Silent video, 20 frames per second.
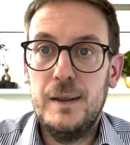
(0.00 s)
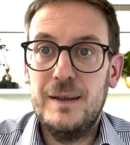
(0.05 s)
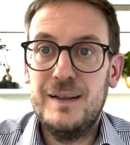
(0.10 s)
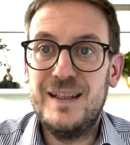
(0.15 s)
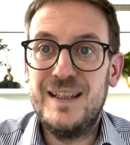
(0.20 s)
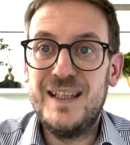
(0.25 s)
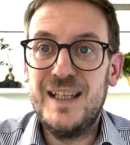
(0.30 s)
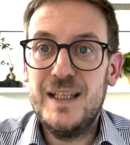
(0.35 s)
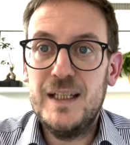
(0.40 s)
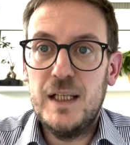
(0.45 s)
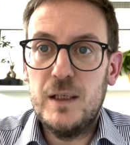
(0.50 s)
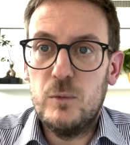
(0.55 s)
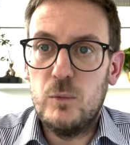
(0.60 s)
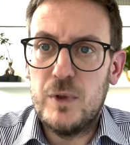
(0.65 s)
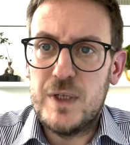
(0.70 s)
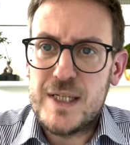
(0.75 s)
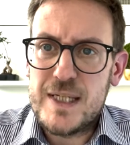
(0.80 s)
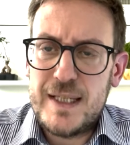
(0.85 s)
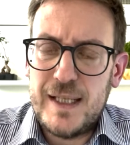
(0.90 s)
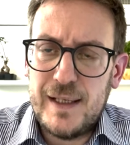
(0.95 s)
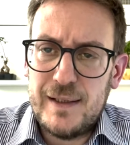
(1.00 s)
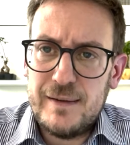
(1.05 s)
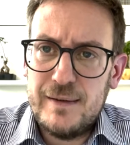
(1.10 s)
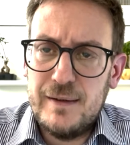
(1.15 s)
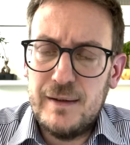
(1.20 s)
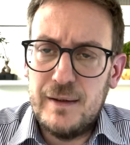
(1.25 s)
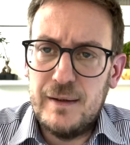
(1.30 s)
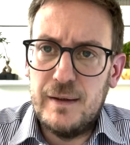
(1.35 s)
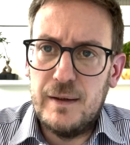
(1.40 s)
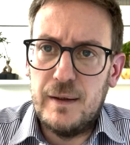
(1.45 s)
In Enel, we
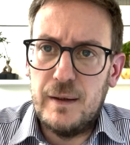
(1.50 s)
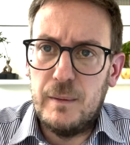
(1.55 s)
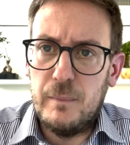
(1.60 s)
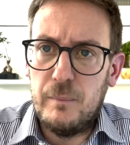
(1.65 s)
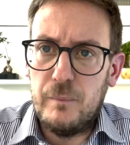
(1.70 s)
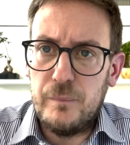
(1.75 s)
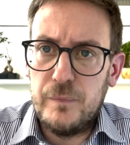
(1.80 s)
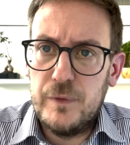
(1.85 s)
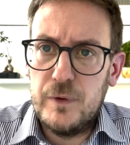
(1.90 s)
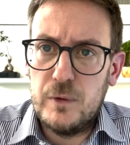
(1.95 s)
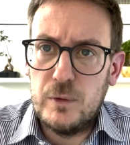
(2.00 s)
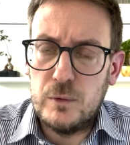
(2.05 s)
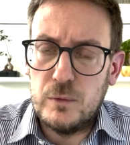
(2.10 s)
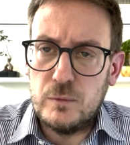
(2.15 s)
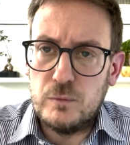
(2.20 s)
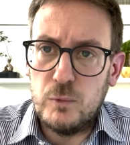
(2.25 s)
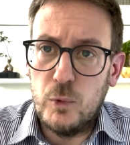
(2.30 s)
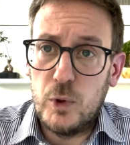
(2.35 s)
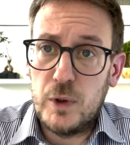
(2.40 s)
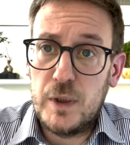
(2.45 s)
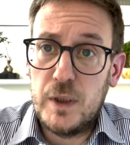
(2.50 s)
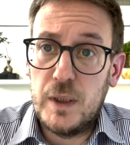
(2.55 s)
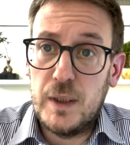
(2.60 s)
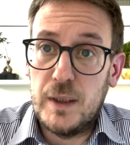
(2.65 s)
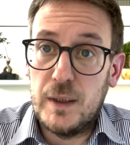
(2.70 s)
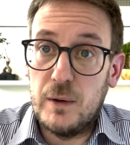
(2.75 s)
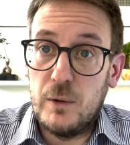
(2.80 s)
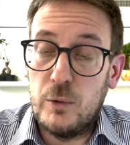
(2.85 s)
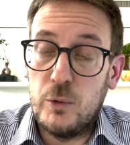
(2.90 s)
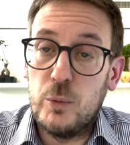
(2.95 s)
started to work
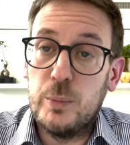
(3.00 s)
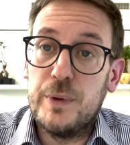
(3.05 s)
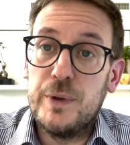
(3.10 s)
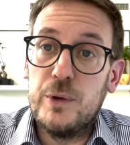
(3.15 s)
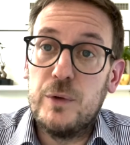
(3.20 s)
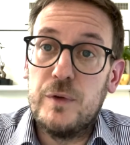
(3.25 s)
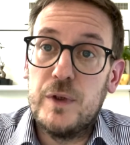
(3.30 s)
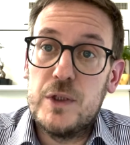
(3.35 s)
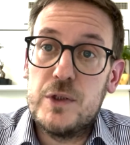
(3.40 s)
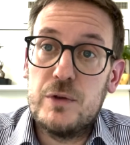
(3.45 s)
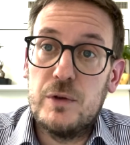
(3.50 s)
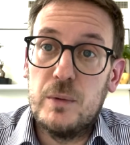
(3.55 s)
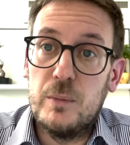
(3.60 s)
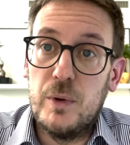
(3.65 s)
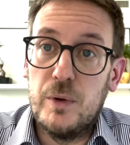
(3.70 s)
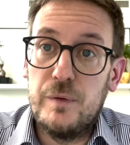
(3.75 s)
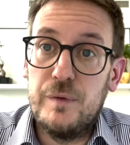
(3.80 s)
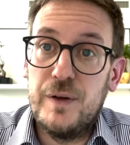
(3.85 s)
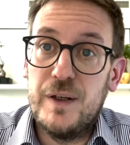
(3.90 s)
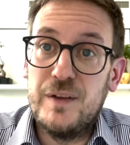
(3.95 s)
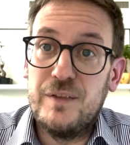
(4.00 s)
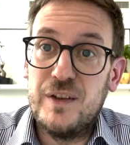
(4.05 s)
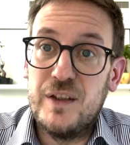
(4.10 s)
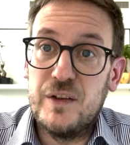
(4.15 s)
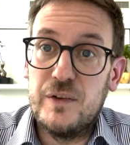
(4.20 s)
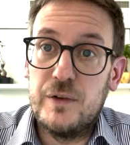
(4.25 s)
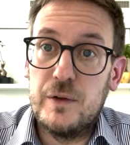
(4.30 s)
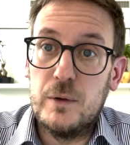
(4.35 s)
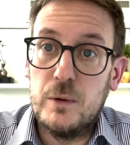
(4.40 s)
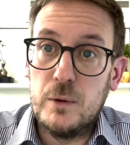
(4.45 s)
on open innovation about 5
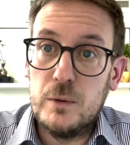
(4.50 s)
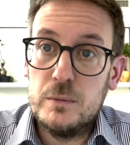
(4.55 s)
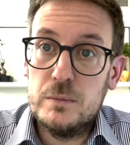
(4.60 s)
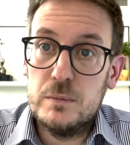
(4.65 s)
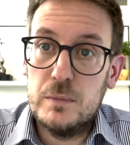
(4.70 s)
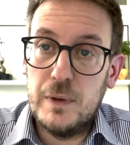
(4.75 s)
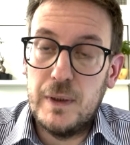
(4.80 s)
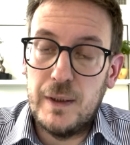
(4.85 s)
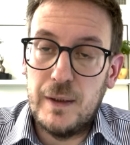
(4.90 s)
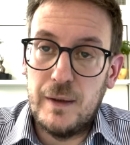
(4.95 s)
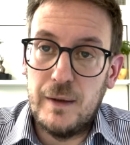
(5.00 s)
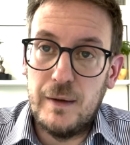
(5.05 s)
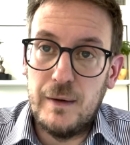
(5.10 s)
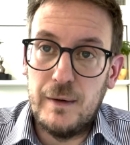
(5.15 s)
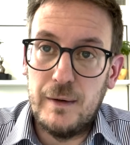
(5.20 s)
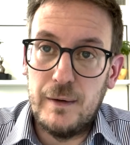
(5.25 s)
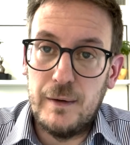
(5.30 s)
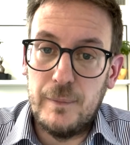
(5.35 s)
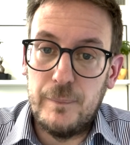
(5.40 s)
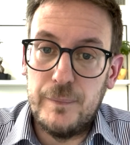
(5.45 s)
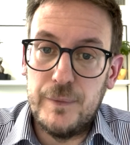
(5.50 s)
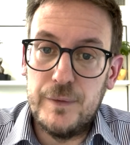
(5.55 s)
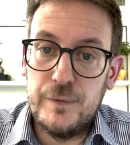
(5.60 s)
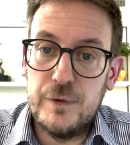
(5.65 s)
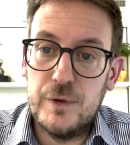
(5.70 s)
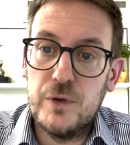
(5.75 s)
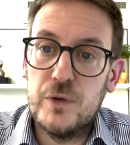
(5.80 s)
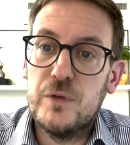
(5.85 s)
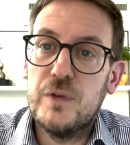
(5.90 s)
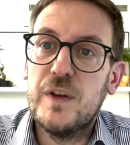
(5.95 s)
years ago, and the
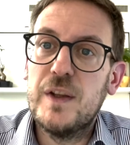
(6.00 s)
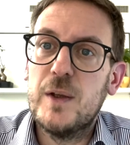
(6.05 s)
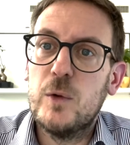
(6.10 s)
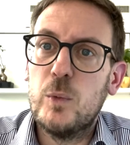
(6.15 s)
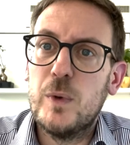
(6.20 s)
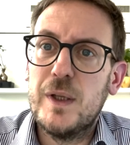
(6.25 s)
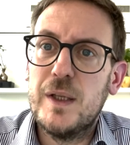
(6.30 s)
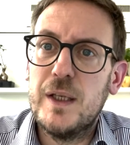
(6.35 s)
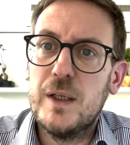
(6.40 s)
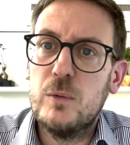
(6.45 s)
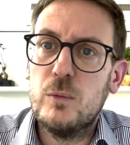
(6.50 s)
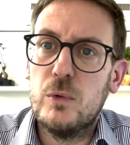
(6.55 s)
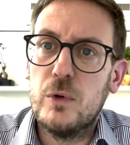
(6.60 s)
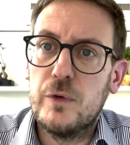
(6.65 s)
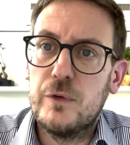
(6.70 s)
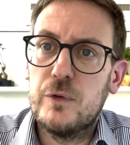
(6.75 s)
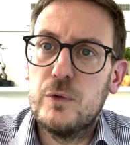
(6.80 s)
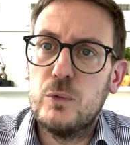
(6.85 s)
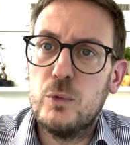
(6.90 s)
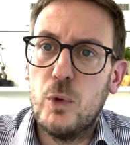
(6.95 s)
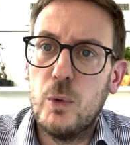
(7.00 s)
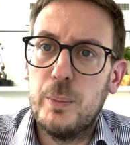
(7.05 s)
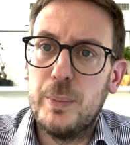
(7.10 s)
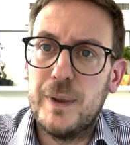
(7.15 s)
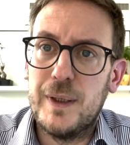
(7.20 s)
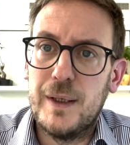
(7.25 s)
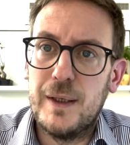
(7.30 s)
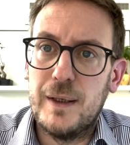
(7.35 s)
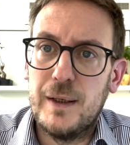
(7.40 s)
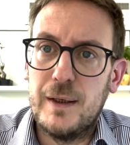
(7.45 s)
first thing that we did was to
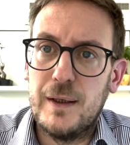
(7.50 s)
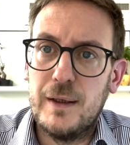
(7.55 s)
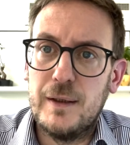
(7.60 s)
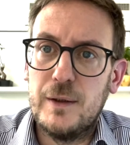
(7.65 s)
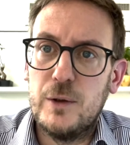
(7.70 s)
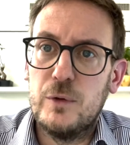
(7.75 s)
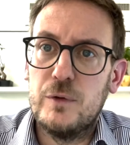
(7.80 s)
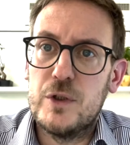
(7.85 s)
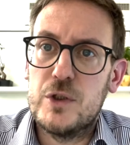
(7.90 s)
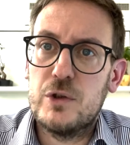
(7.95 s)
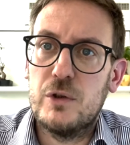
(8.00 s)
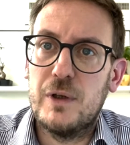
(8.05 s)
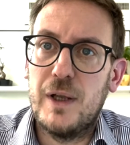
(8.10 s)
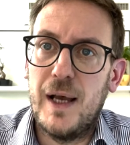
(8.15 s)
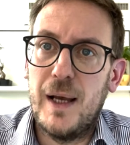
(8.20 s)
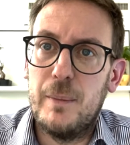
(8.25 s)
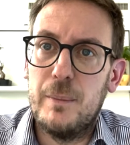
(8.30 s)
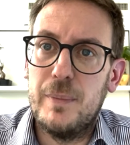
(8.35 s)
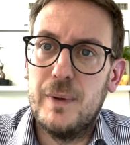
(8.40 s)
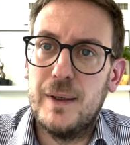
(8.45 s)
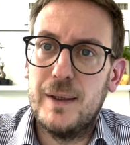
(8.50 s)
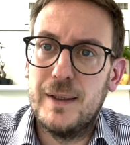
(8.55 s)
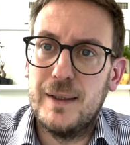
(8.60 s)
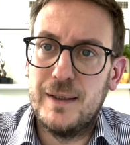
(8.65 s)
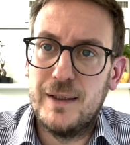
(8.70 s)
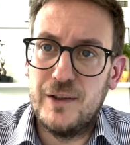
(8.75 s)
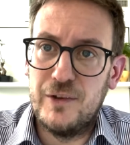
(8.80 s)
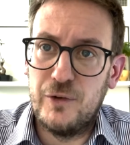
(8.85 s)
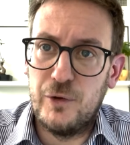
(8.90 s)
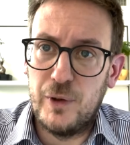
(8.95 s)
open an innovation hub in
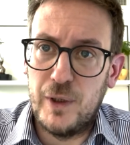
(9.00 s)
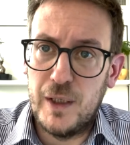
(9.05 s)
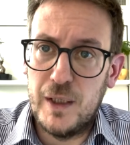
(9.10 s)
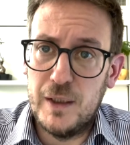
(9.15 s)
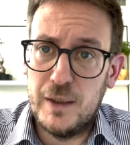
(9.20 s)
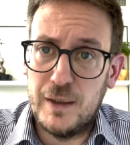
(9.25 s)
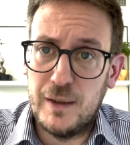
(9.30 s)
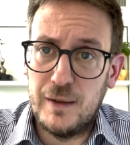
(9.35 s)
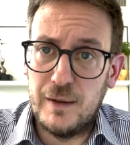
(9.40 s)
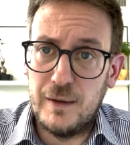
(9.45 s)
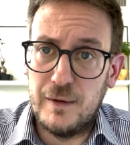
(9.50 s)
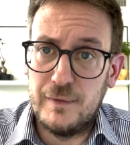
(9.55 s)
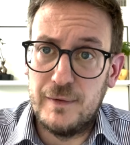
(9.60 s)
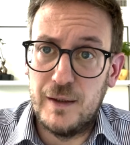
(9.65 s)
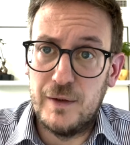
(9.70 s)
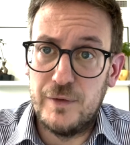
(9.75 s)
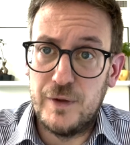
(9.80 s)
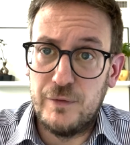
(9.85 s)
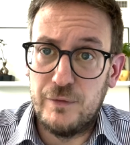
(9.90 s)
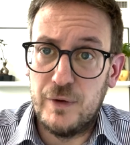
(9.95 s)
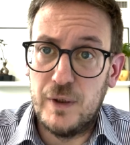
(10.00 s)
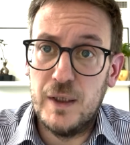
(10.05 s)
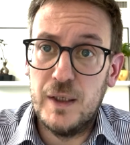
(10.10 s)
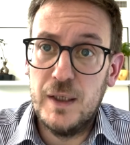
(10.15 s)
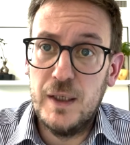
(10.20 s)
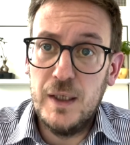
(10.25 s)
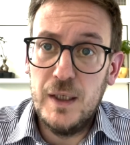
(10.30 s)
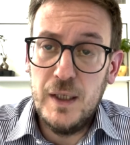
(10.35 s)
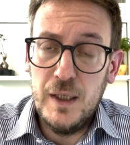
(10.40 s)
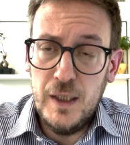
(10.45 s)
Israel, in Tel Aviv,
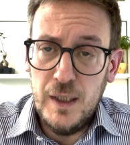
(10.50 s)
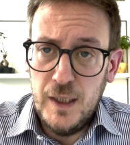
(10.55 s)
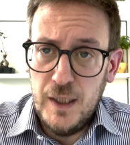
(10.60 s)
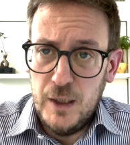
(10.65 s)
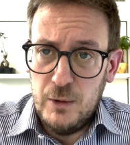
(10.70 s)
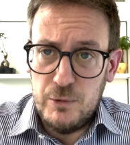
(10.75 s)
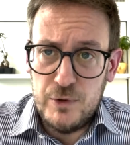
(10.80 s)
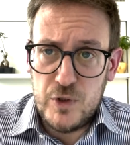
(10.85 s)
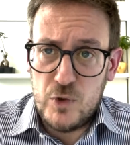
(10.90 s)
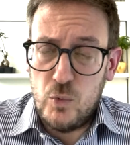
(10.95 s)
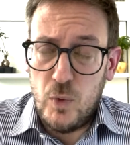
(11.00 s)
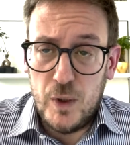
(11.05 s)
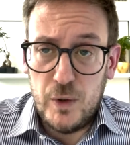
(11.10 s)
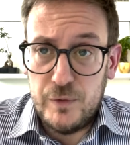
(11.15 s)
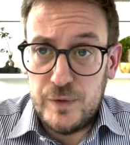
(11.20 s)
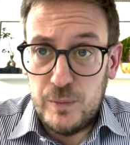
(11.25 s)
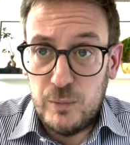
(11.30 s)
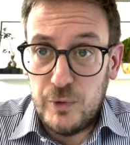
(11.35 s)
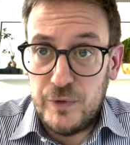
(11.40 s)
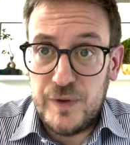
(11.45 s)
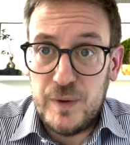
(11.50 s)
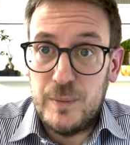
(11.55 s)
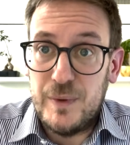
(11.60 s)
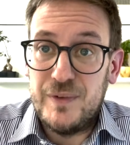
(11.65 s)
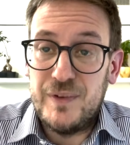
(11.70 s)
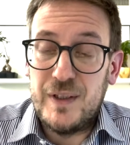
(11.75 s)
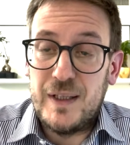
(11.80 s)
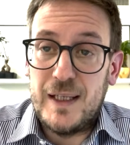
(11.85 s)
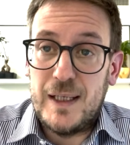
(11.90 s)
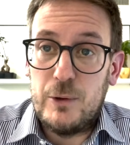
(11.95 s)
which is one of the most
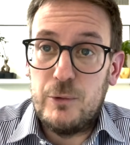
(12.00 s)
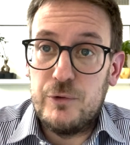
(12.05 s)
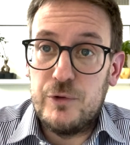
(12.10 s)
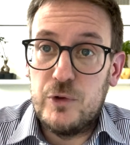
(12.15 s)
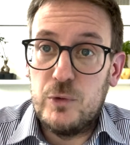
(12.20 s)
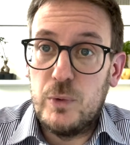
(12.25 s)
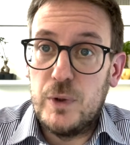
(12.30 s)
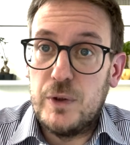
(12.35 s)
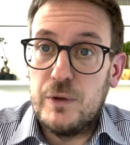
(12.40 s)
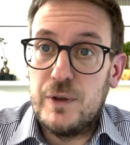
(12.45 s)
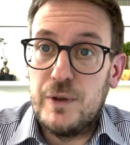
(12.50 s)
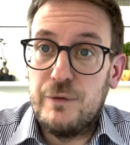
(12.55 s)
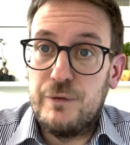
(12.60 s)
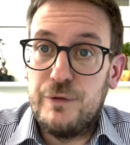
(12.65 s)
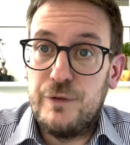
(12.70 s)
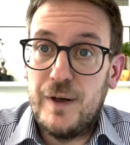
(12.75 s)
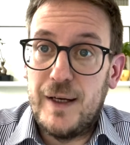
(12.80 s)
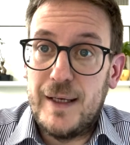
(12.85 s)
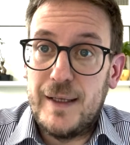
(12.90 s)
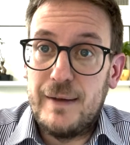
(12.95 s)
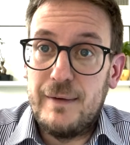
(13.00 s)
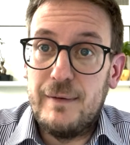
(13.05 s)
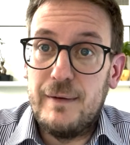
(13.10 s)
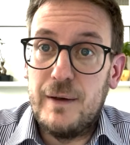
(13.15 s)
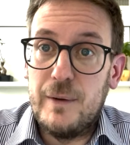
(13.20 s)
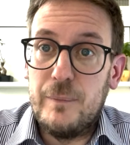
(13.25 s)
amazing countries where you can find